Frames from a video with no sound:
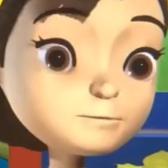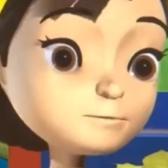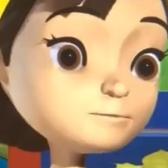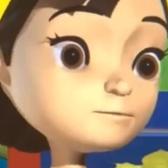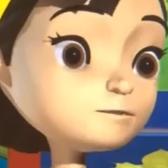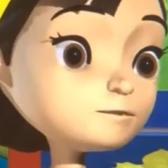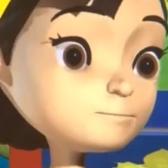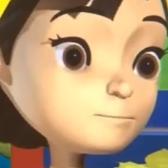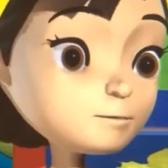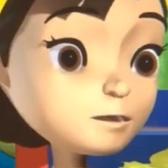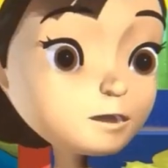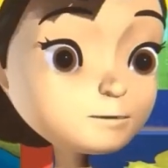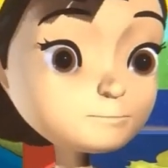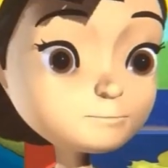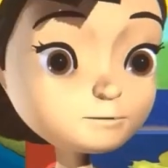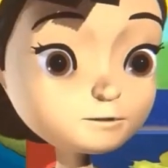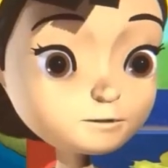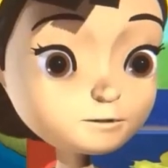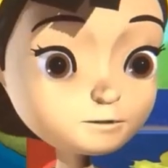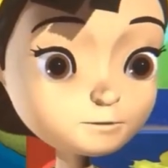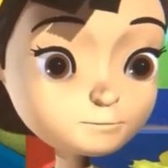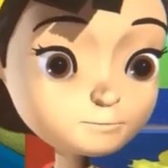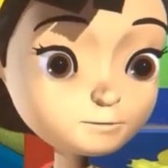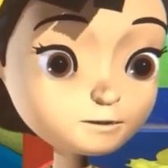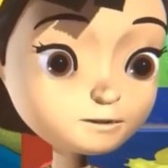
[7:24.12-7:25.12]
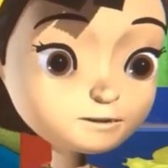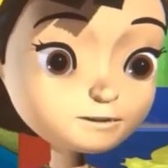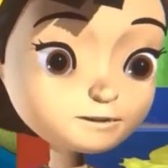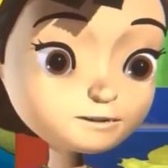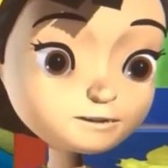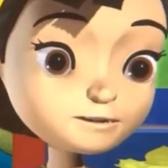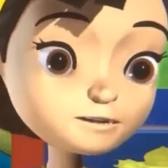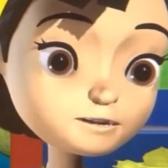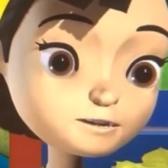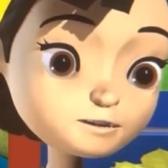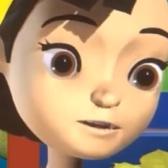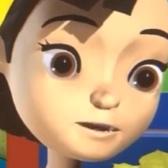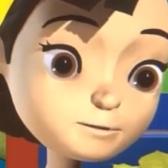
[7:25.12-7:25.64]
The most popular one
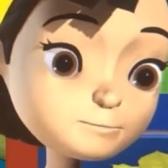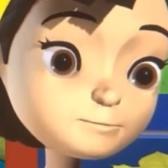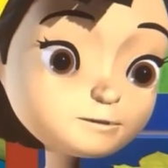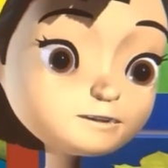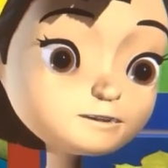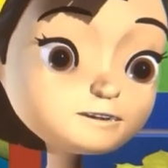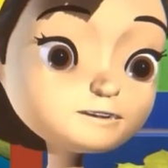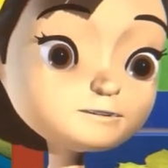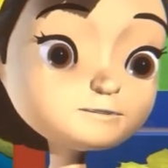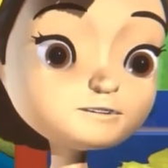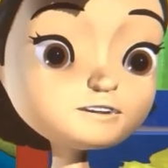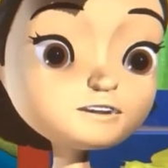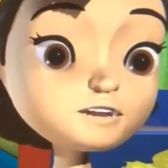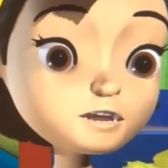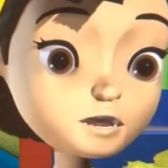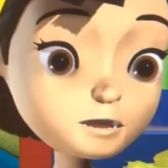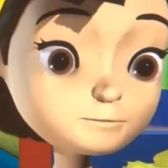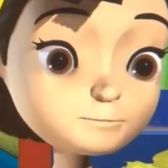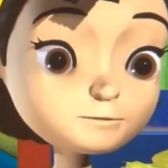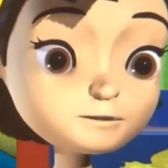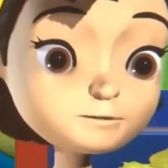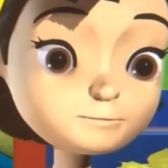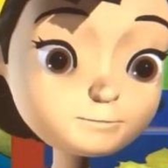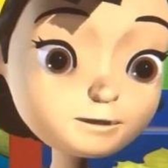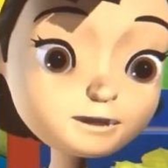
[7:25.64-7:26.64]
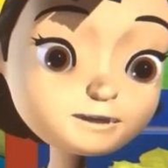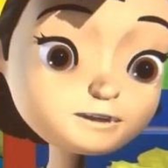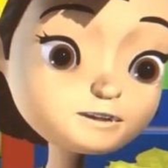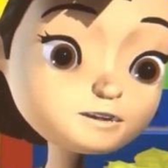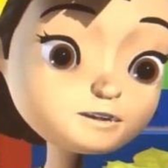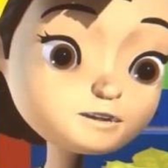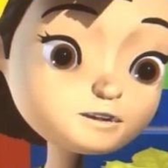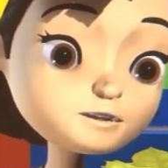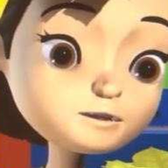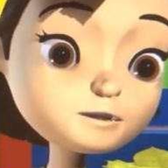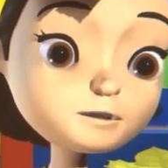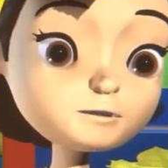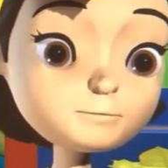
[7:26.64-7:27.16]
is the Great Pacific Garbage
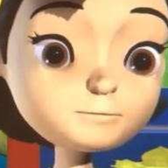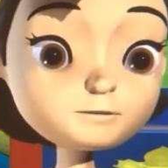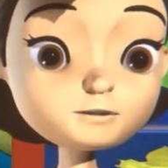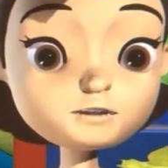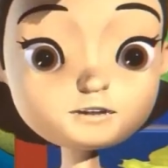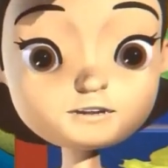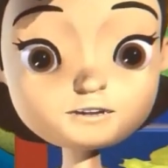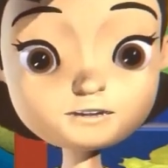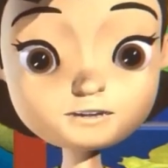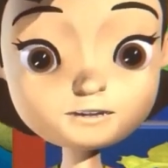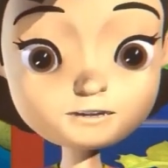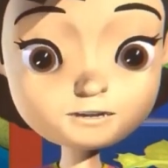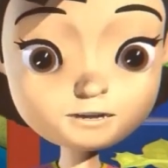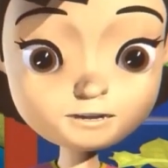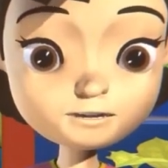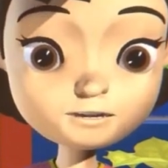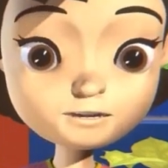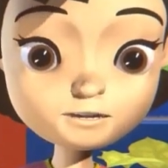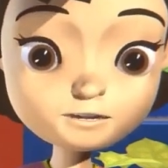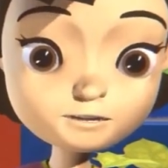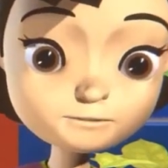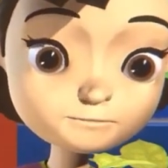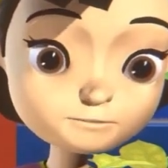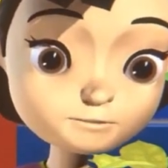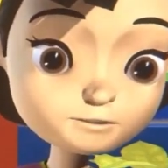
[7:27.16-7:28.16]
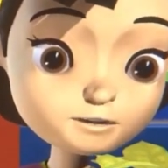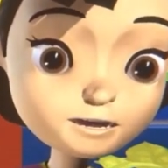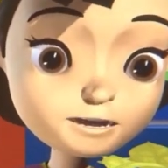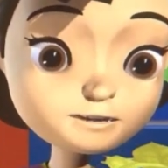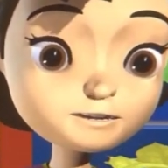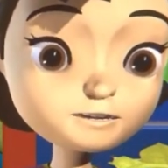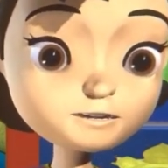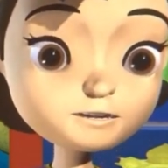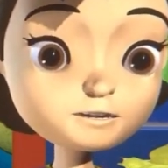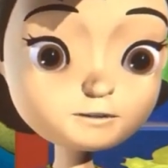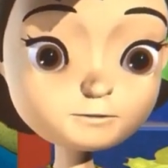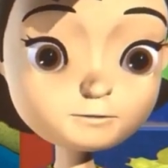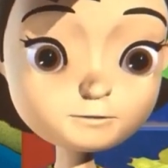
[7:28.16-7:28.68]
Patch, which is a collection of
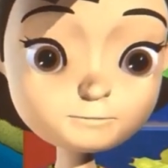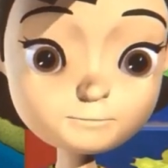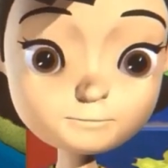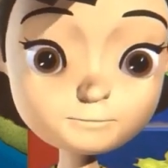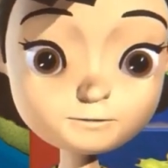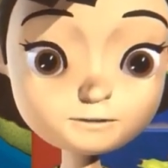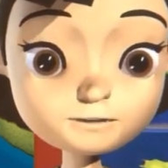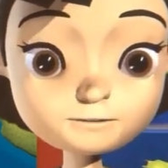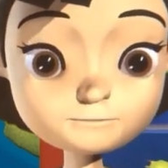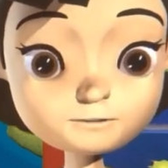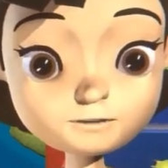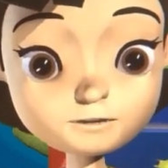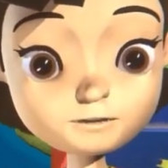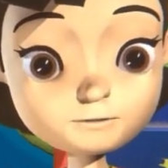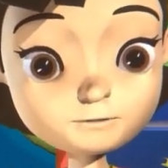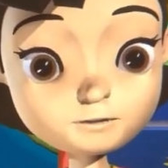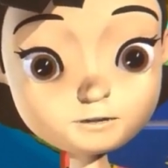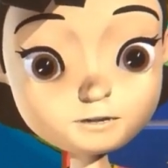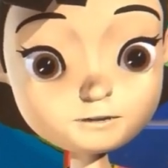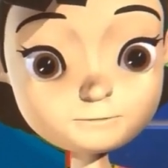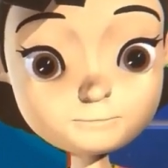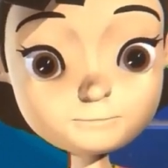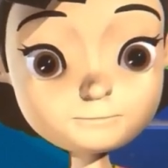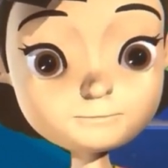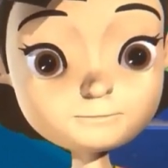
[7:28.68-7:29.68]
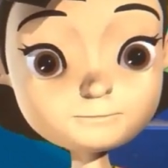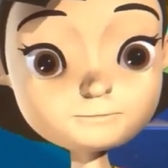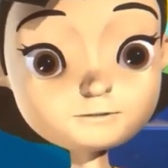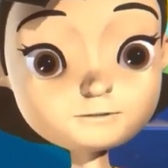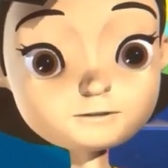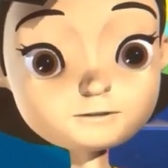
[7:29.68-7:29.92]
trash in the North Pacific Ocean.